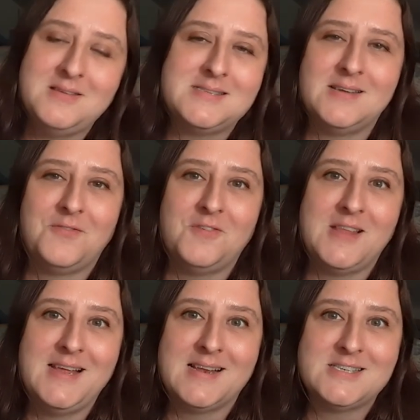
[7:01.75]
use in a full
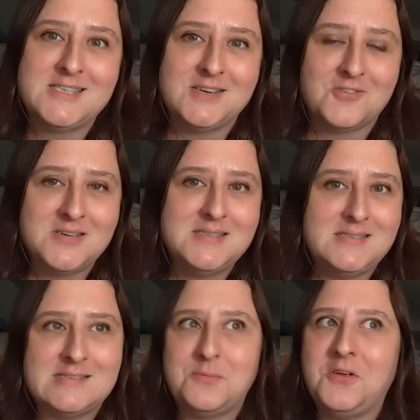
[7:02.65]
English in a
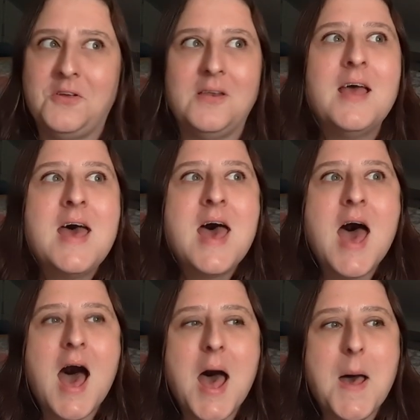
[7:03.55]
greasy spoon
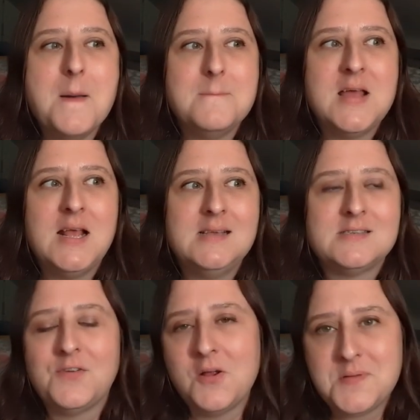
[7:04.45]
um,
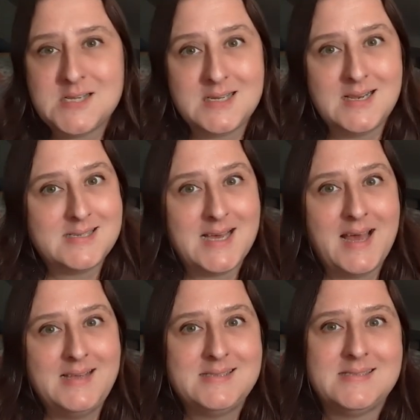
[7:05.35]
is a very particular
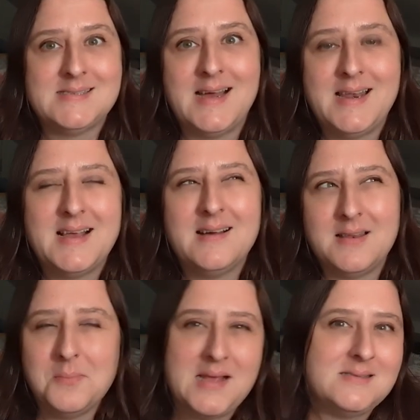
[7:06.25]
taste, and it
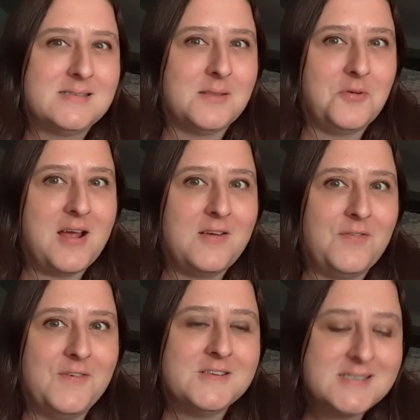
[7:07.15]
kind of makes the
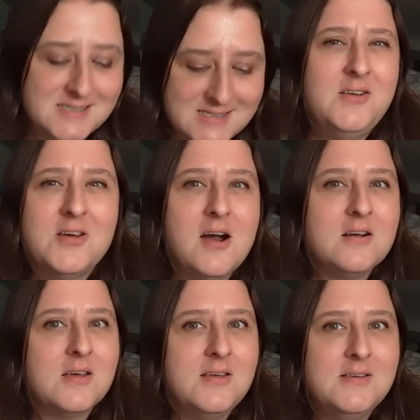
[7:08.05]
breakfast. And you
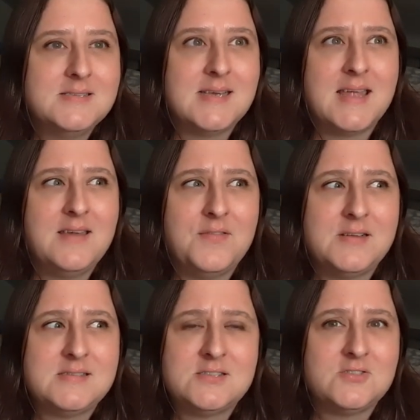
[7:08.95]
can't go using any of
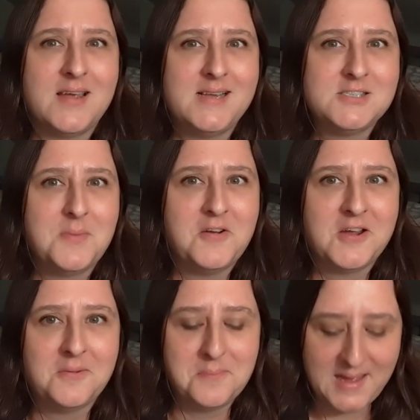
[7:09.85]
this strange
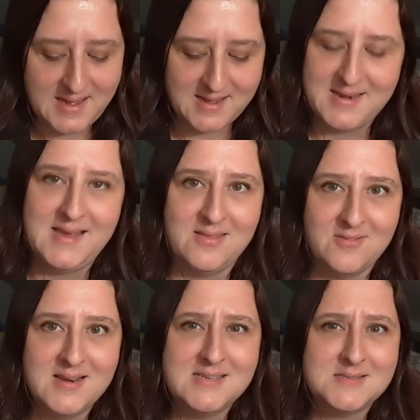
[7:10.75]
American bacon either,
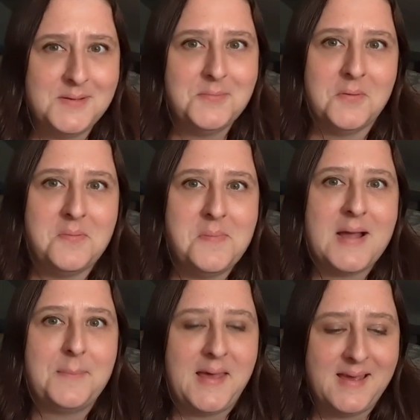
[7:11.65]
it needs to be proper
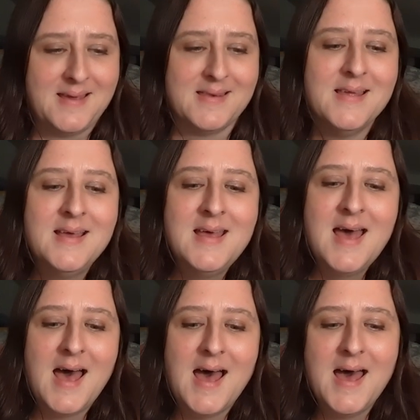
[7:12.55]
back bacon.
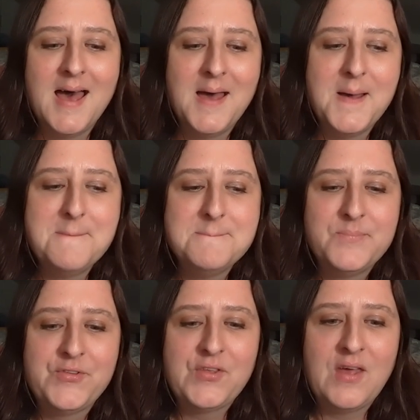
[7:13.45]
Um,
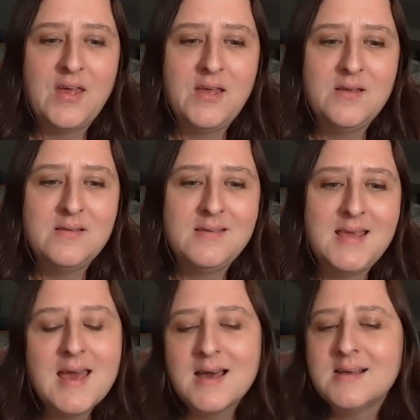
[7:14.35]
so
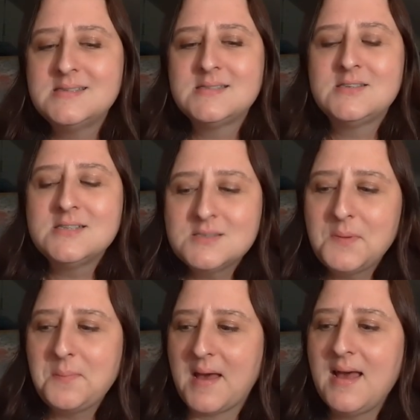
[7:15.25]
yeah, it's good to
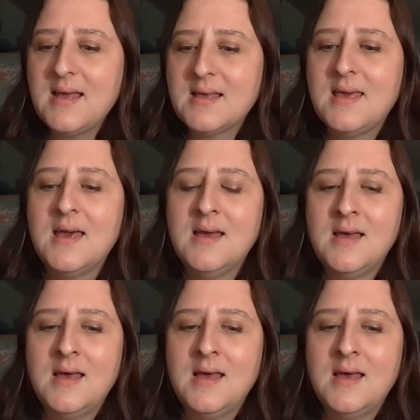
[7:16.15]
be back.